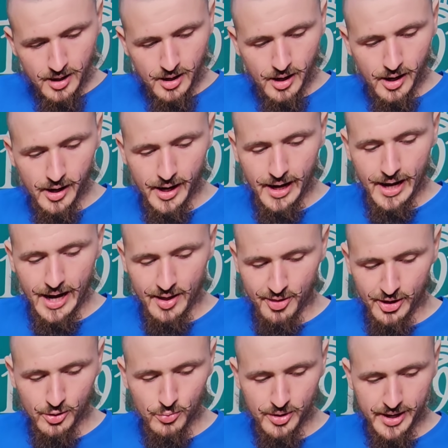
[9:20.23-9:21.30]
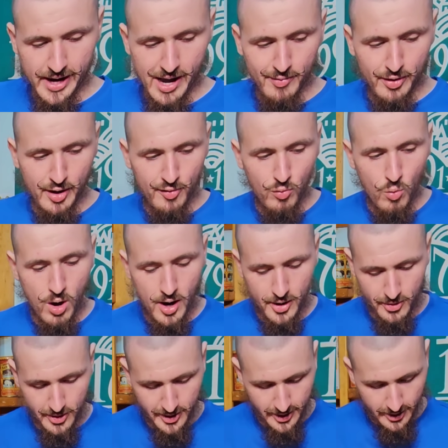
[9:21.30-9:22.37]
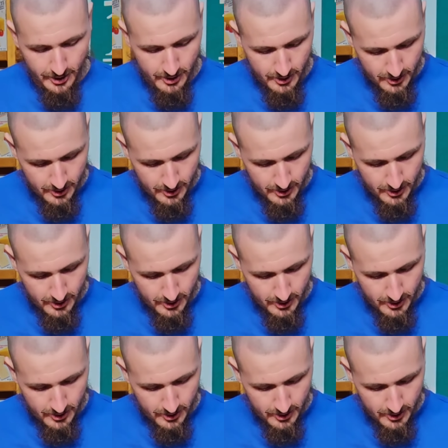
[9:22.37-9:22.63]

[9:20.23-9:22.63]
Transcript: All right, I think we're going to have enough water in here.